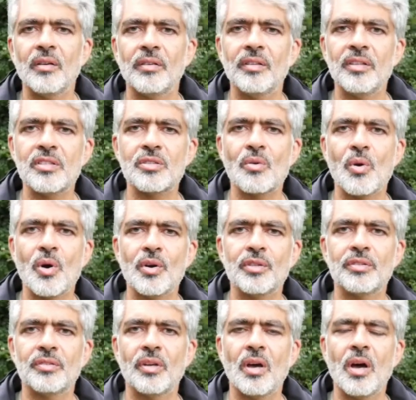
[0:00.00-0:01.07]
on this
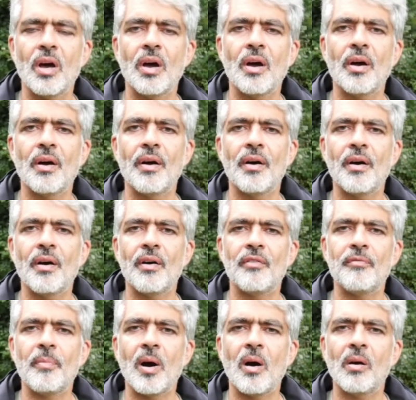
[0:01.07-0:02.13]
quote
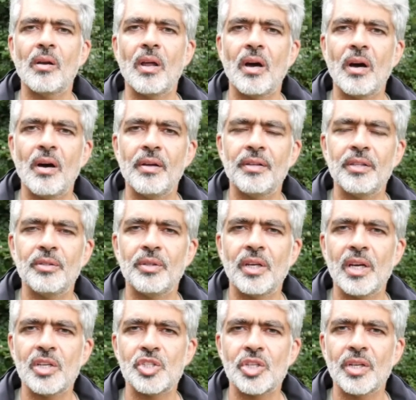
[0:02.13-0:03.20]
of Baha'u'llah on
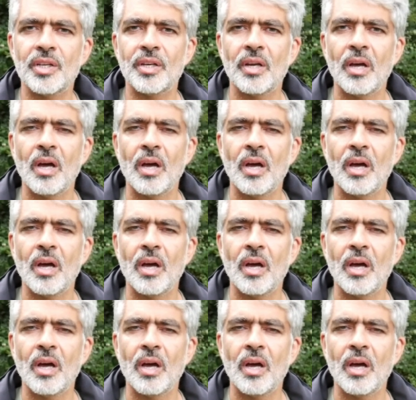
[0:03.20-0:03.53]
education,